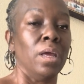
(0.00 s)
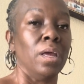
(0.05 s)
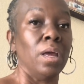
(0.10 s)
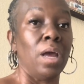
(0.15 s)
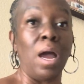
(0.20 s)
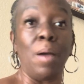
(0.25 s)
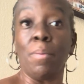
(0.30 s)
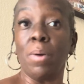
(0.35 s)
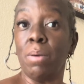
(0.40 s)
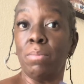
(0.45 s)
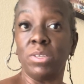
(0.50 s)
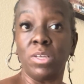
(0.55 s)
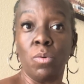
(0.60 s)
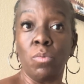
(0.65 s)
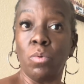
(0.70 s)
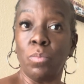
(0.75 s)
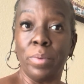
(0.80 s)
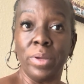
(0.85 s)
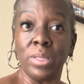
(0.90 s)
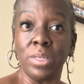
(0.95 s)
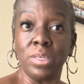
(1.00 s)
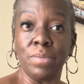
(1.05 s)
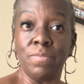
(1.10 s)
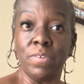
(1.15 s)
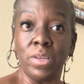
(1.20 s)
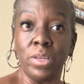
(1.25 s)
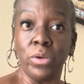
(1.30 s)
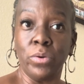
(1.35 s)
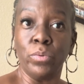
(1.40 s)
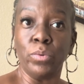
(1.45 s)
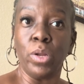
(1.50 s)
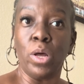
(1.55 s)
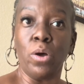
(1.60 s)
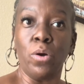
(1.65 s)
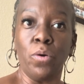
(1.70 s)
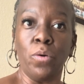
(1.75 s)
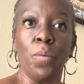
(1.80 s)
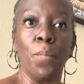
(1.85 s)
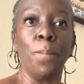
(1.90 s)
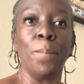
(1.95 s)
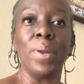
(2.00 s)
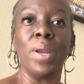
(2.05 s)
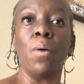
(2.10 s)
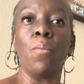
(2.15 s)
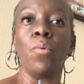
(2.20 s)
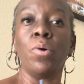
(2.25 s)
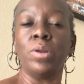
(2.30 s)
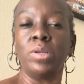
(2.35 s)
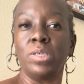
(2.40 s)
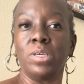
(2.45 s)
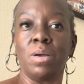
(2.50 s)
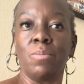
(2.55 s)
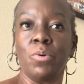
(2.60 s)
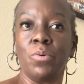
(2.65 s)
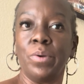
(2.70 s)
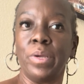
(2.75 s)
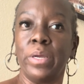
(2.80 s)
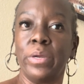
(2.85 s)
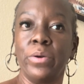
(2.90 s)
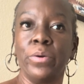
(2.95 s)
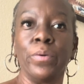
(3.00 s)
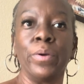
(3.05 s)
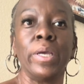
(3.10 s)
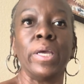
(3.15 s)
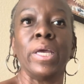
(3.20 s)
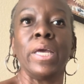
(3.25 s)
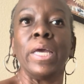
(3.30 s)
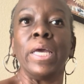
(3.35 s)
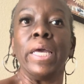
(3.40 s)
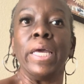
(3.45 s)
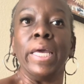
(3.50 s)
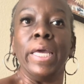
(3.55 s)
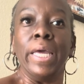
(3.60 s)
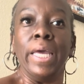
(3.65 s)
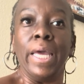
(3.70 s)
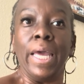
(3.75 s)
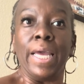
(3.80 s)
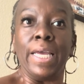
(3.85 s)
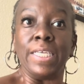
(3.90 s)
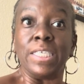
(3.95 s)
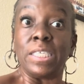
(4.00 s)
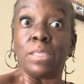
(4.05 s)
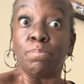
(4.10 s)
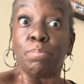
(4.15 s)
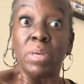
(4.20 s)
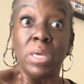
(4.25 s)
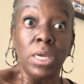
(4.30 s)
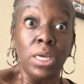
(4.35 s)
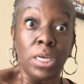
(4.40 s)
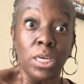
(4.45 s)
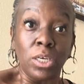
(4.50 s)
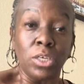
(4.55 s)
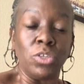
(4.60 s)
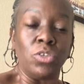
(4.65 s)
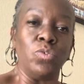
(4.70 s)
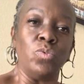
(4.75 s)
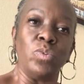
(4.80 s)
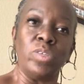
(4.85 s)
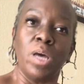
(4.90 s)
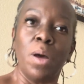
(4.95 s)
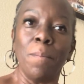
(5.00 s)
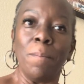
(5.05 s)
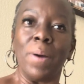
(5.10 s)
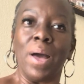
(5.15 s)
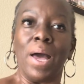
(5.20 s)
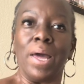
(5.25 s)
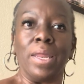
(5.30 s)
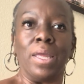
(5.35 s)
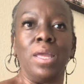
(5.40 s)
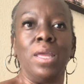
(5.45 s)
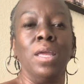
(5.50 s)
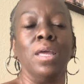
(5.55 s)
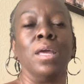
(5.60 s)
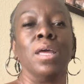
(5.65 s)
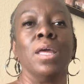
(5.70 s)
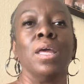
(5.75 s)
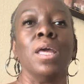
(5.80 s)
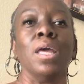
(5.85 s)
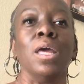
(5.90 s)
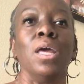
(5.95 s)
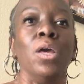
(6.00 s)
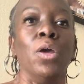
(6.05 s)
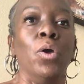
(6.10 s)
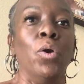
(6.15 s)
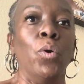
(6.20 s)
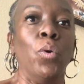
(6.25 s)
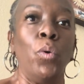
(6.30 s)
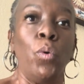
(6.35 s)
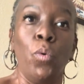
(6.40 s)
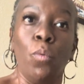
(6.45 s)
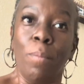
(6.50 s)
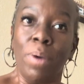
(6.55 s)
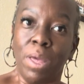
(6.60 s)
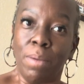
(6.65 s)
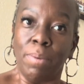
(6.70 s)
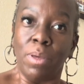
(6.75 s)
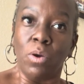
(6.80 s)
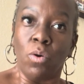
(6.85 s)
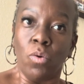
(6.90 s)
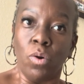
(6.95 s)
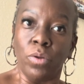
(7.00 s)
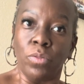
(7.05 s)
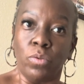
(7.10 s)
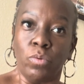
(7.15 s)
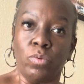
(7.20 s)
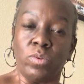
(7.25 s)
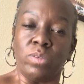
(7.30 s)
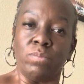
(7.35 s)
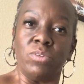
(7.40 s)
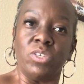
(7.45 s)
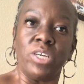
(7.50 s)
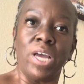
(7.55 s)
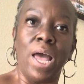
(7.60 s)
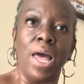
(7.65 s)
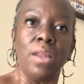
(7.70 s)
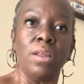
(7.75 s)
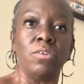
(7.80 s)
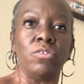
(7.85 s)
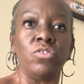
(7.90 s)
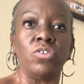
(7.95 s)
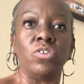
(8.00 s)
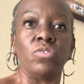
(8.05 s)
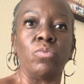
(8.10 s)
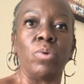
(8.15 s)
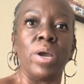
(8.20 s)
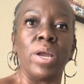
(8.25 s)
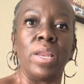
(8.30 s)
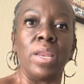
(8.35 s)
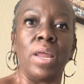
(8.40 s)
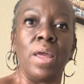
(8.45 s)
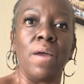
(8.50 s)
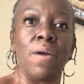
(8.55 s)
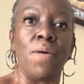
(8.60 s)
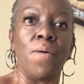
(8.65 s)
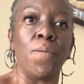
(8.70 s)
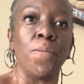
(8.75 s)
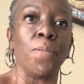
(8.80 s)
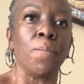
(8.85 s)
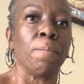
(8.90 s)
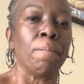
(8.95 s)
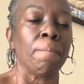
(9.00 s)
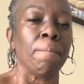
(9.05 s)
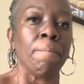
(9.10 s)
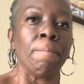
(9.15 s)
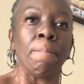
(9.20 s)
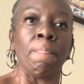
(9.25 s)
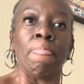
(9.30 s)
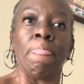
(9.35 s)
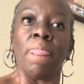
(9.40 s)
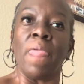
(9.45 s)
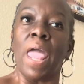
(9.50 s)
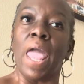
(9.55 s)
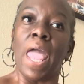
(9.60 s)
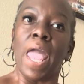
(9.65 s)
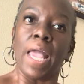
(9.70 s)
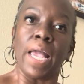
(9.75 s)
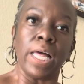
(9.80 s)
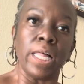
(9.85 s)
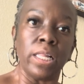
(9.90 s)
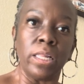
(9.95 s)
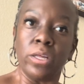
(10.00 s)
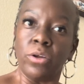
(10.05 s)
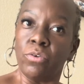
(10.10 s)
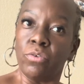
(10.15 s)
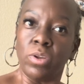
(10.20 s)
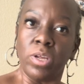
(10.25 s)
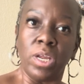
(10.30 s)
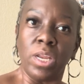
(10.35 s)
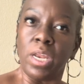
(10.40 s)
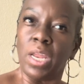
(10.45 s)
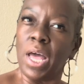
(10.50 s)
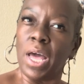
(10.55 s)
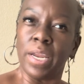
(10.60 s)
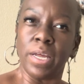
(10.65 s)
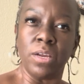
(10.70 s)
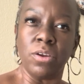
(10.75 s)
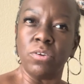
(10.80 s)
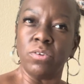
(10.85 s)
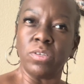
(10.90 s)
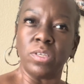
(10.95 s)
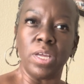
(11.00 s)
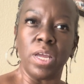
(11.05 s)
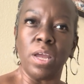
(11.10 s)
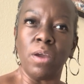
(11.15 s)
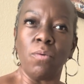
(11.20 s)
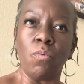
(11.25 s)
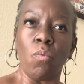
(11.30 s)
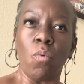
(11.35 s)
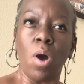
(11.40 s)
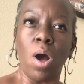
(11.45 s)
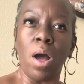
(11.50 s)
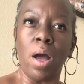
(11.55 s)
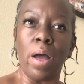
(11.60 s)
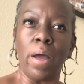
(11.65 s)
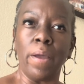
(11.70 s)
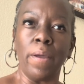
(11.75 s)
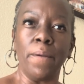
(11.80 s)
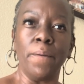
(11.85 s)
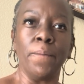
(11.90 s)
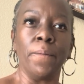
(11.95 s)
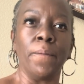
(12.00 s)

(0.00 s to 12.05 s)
I promise I won't make this video long, but I wanted to come on here and speak to somebody who may be going through some challenges right now and clearly not understand why.